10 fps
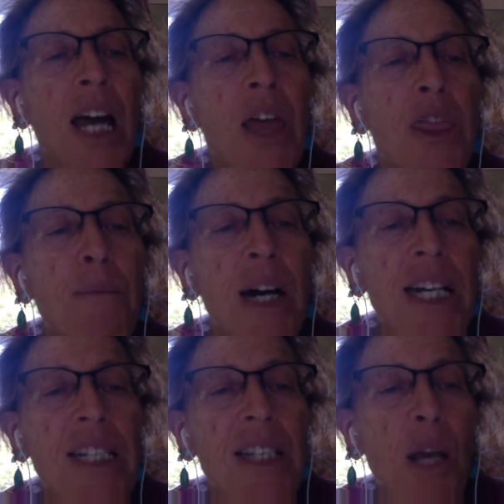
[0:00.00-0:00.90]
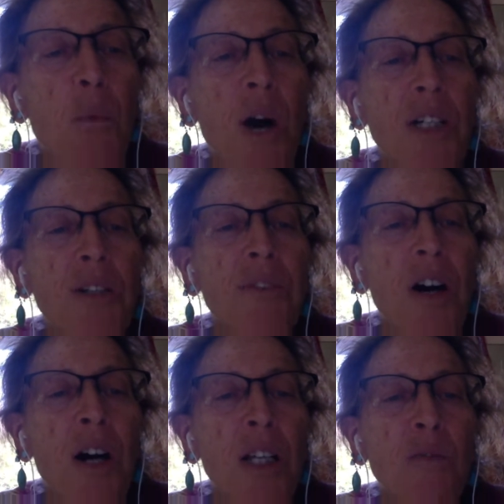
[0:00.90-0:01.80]
The mind is a
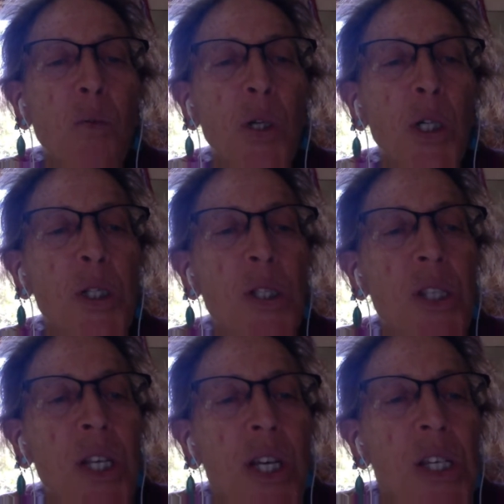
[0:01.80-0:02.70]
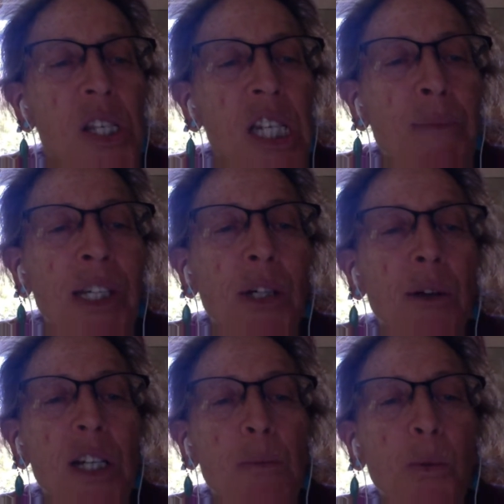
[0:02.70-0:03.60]
waterfall of words, skimming
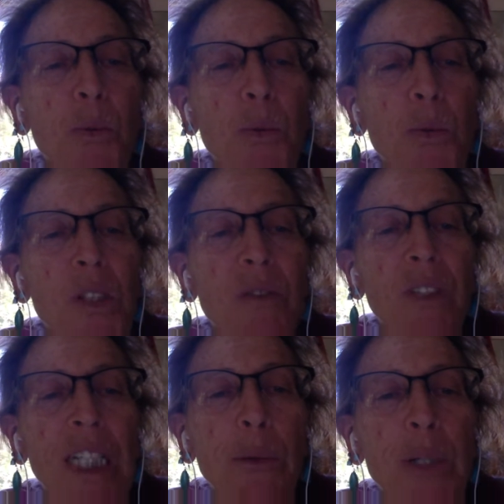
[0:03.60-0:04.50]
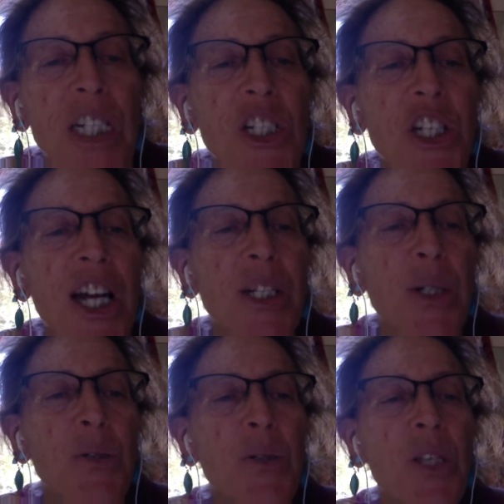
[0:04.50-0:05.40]
across pools of liquid
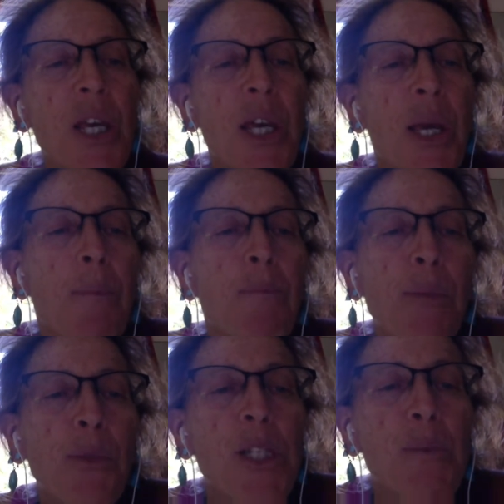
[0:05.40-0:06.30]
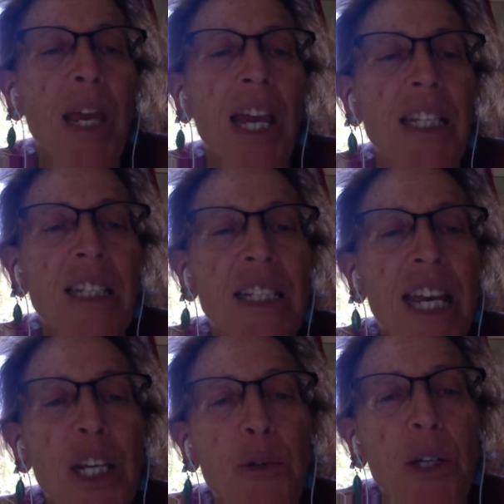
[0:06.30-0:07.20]
shadows. Memories paint the
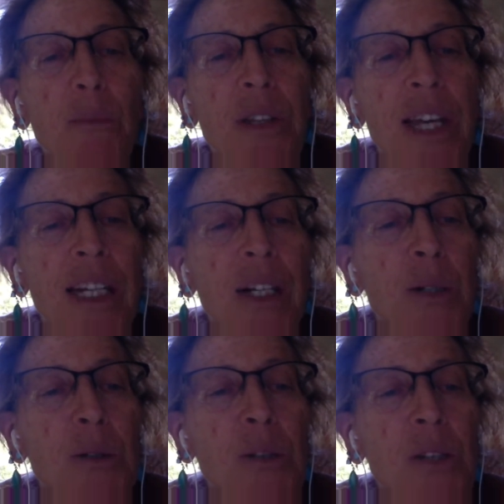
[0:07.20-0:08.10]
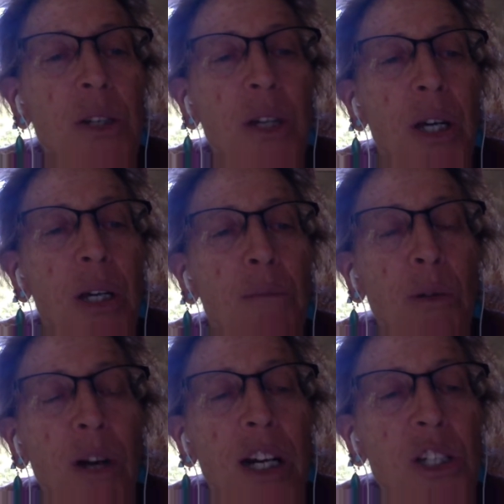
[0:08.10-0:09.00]
daydream with echoes.
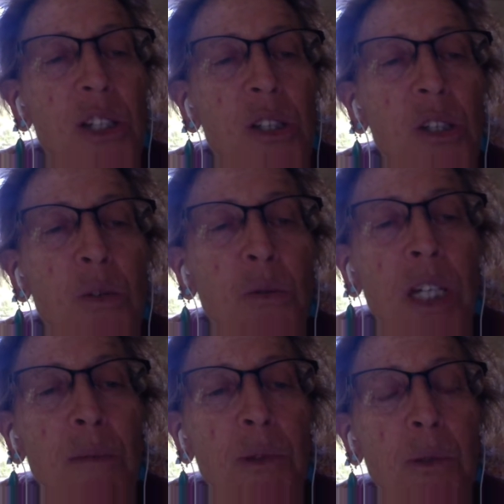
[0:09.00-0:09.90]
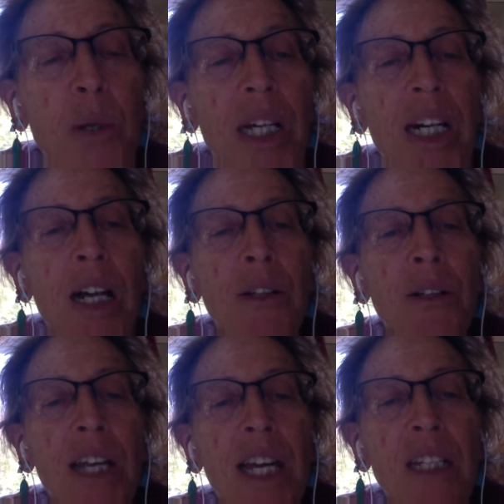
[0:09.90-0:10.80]
Mirages stream through a
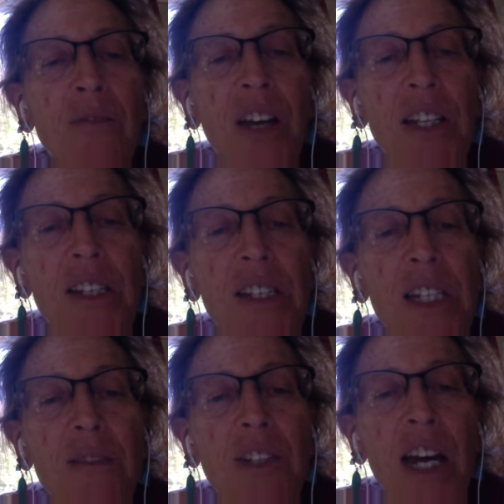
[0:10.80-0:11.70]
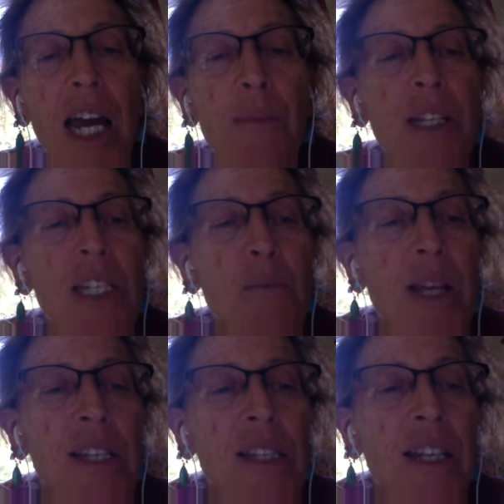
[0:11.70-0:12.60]
colorland fantasy of time and
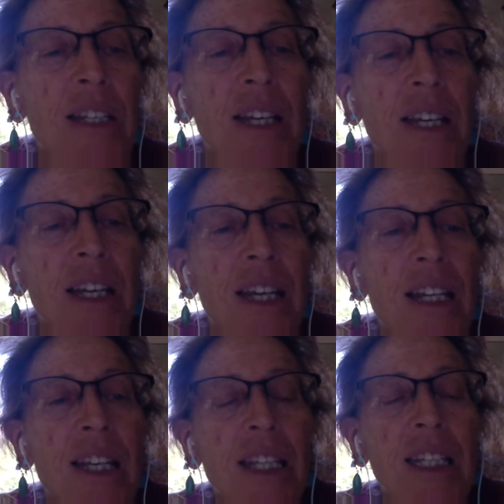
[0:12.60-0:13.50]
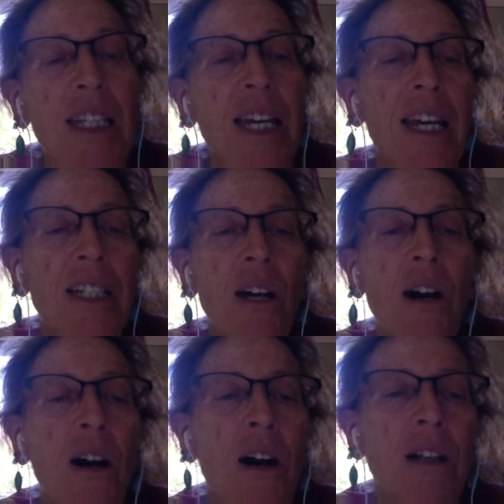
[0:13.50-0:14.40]
space and nothing at
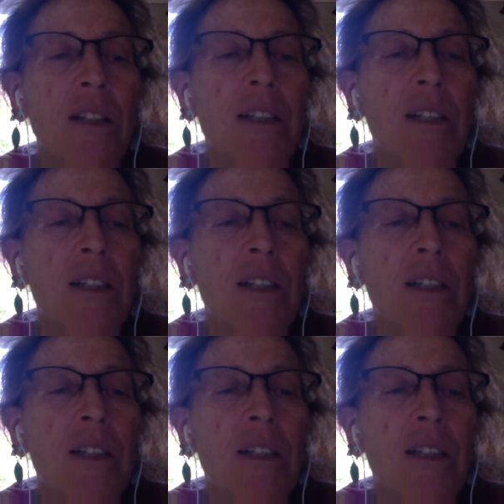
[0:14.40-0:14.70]
all.